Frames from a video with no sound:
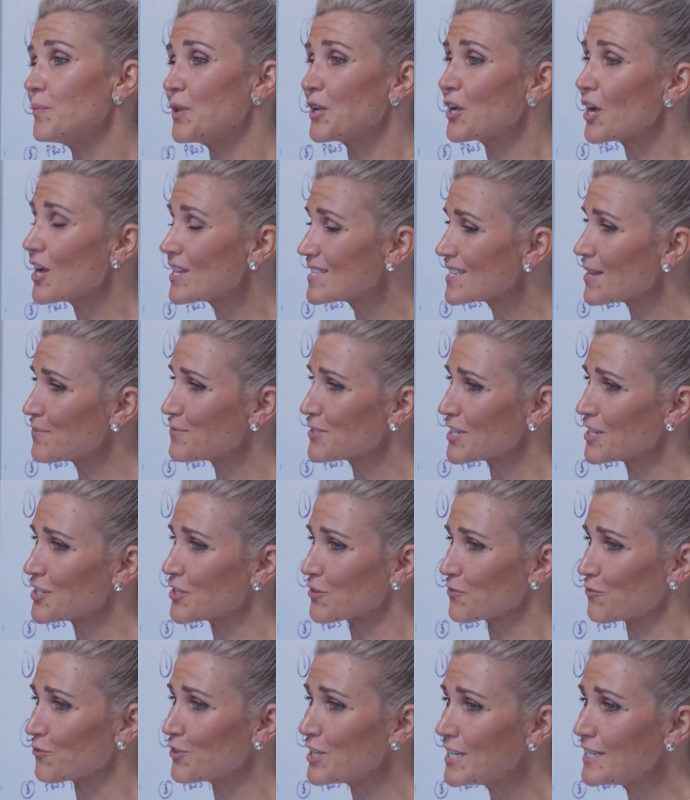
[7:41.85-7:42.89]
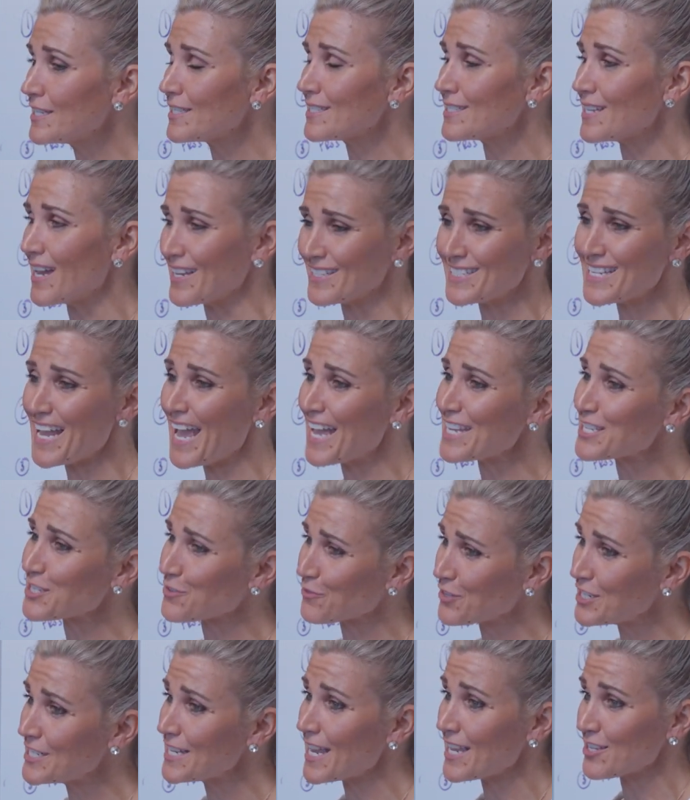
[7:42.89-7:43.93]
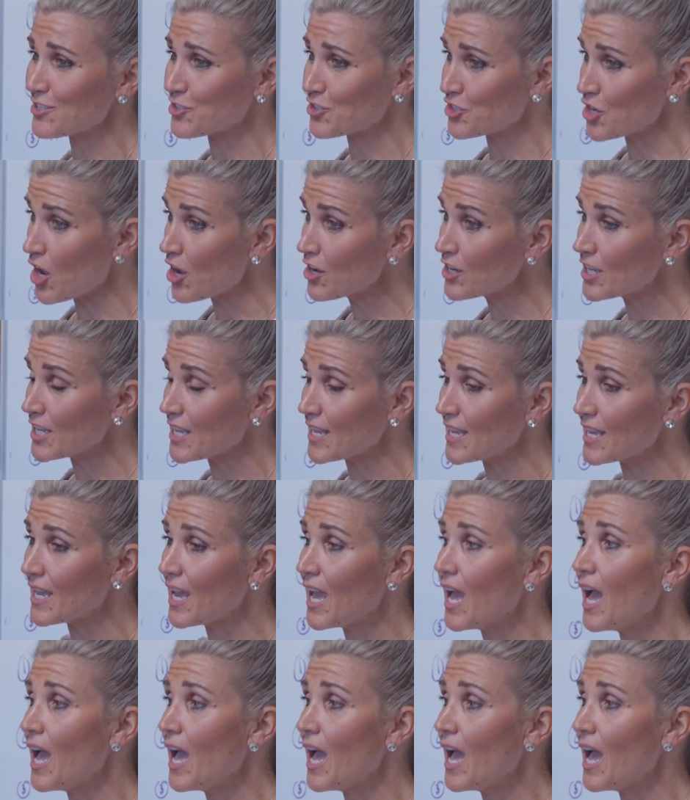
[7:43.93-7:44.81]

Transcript: because I'm such a test-retest junkie,